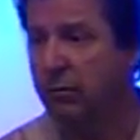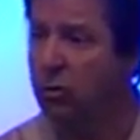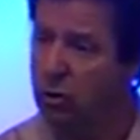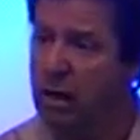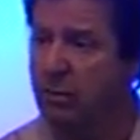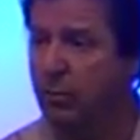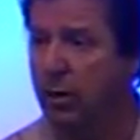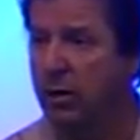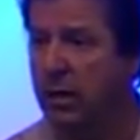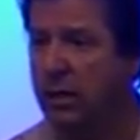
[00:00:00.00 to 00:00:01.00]
if you do have a
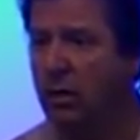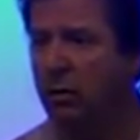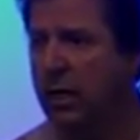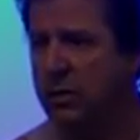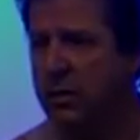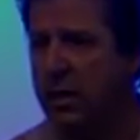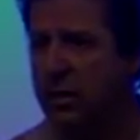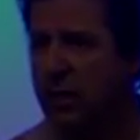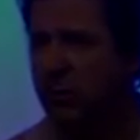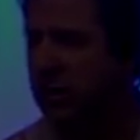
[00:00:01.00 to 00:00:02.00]
prayer need, don't hesitate. Come to